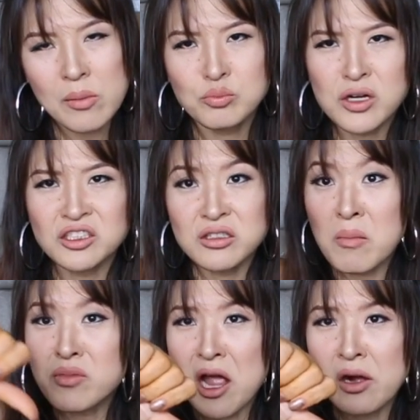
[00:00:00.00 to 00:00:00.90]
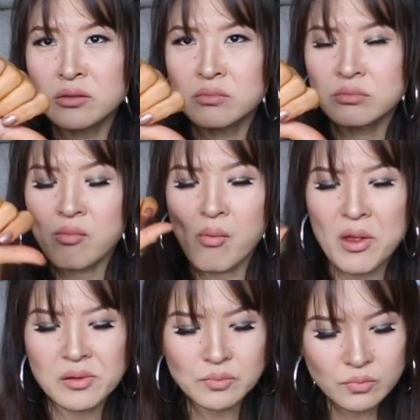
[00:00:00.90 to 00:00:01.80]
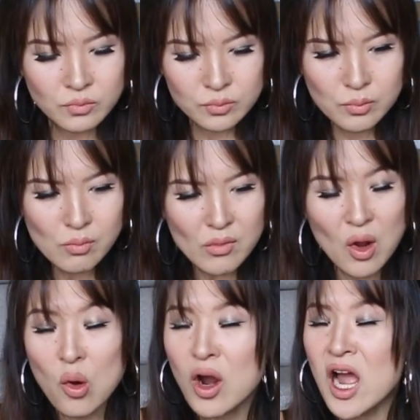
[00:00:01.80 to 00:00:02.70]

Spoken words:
press thumb down, or